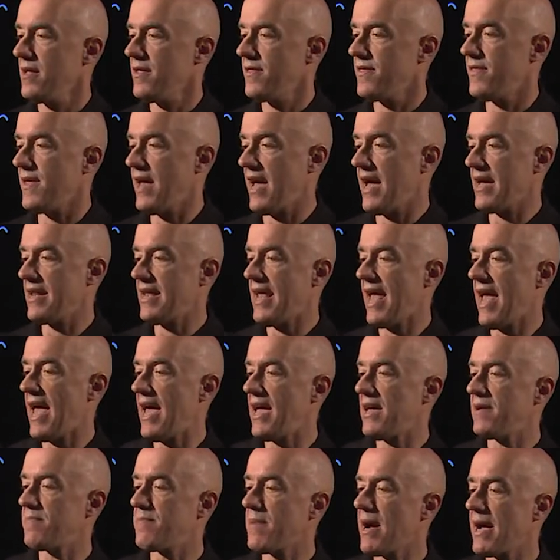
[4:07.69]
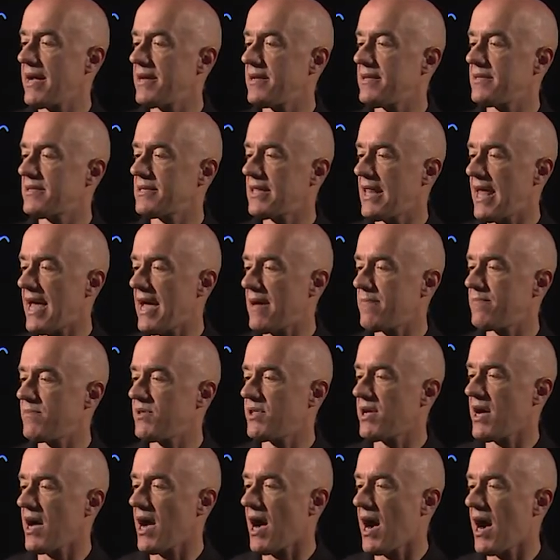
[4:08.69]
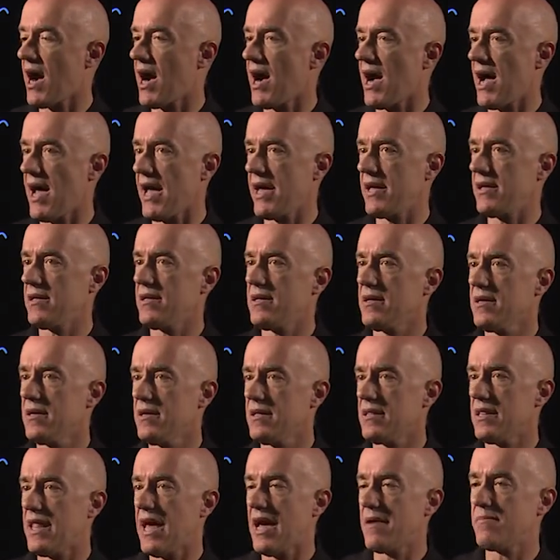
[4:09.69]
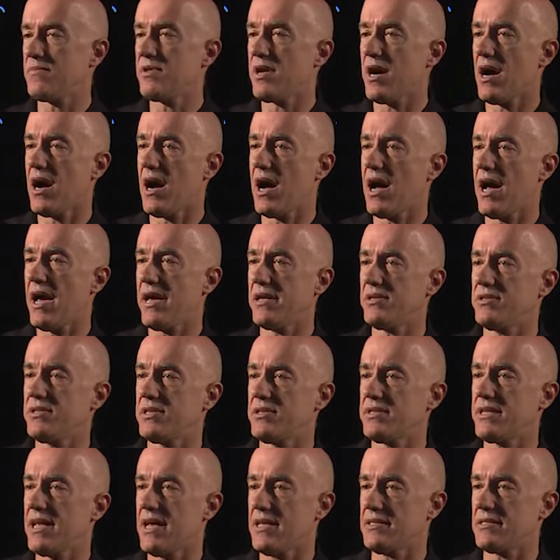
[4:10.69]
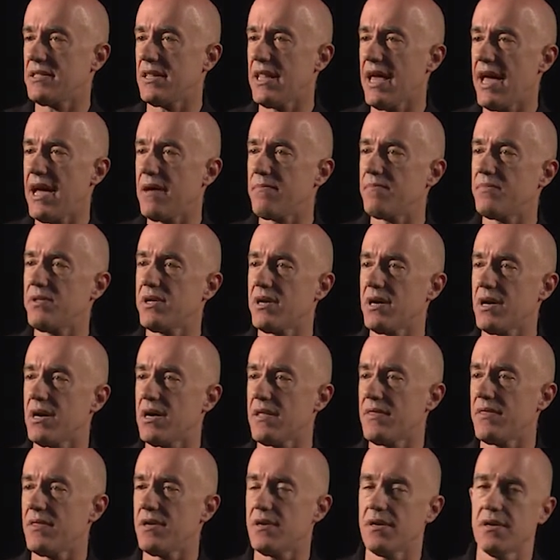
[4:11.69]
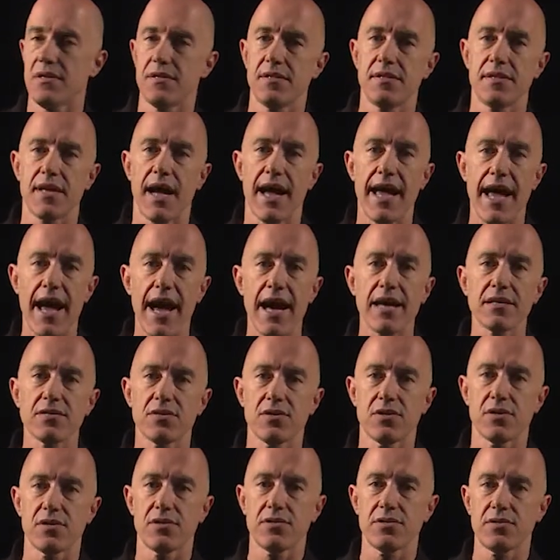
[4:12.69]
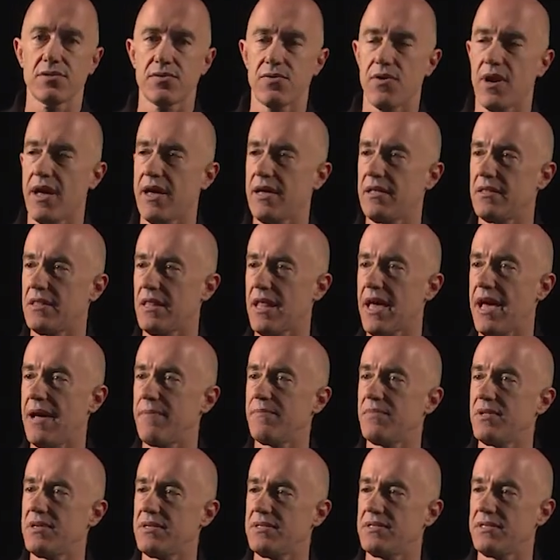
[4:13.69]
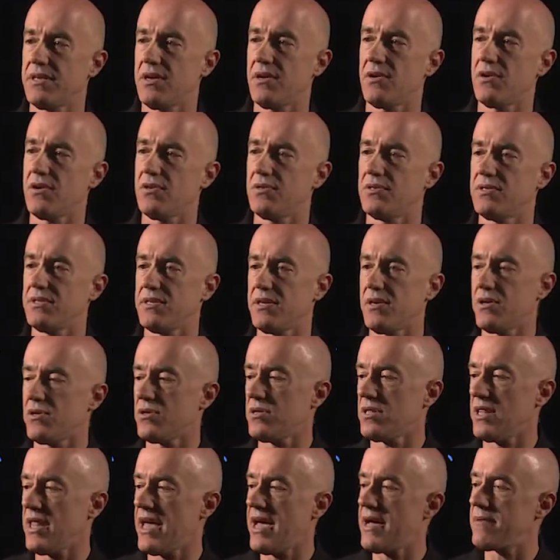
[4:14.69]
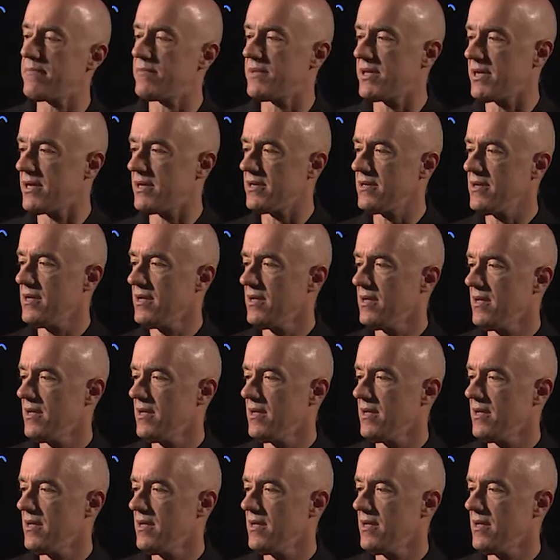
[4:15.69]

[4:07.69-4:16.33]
then A minus lambda I, lambda I just has lambda on the diagonals, right? Lambda 0, 0, lambda.